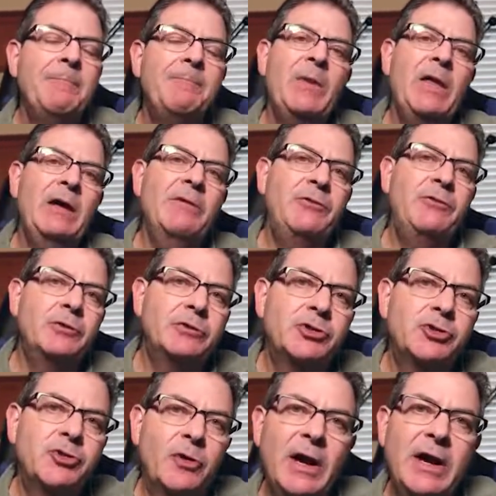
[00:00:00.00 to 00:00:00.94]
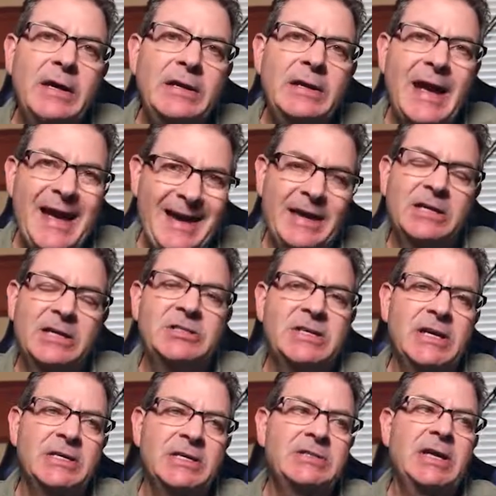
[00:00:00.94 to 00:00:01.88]
if they're trying to
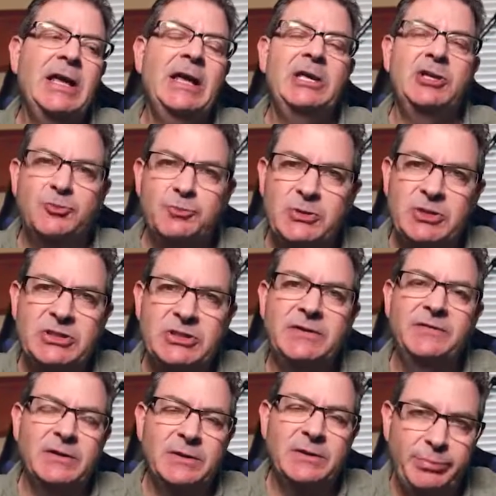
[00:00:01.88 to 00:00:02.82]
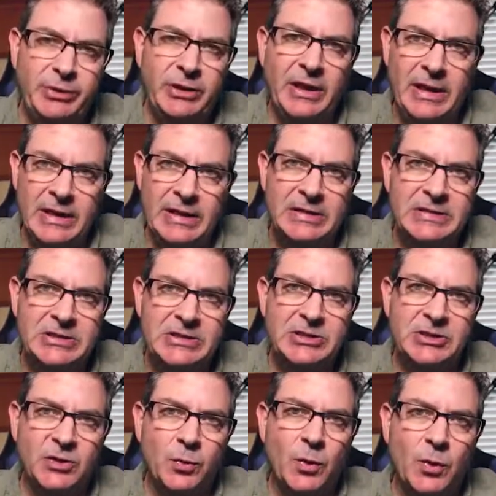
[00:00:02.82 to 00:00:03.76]
access a specific
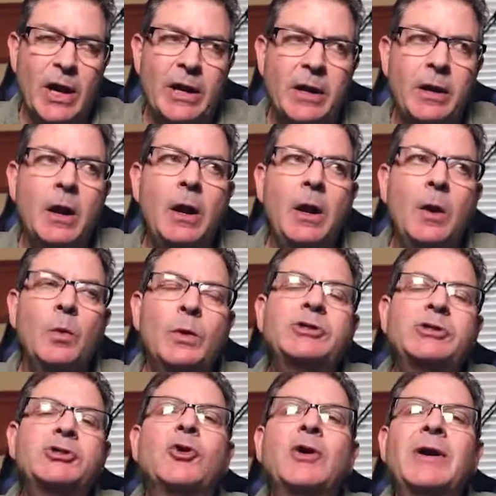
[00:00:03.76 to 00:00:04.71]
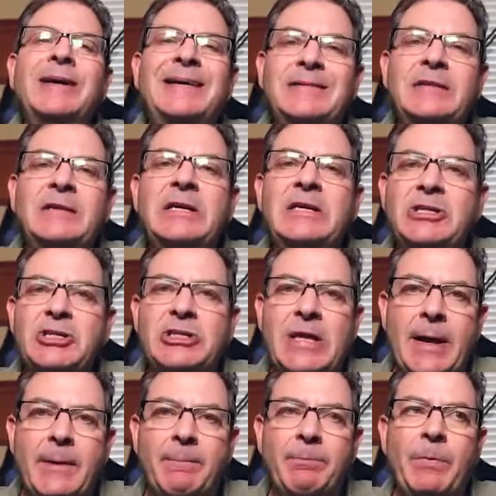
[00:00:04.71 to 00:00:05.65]
place, right, we're trying to teach
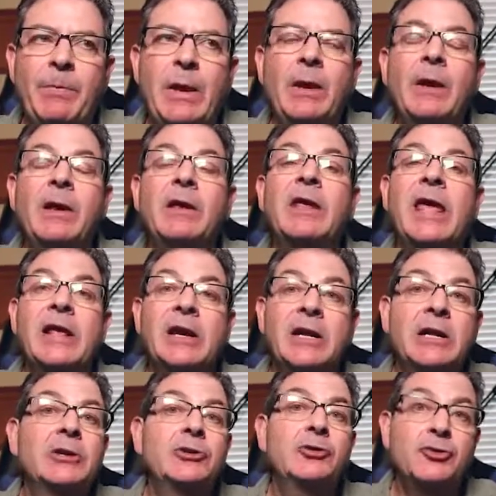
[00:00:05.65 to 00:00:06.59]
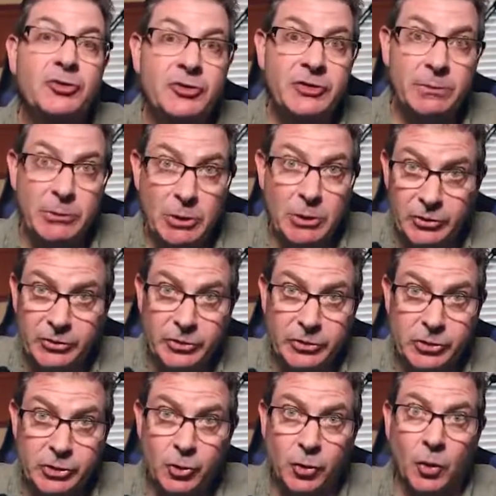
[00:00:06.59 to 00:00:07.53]
them get it under stimulus
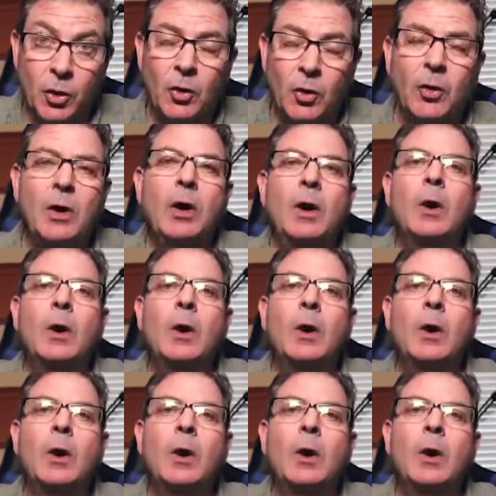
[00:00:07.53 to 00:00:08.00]
control.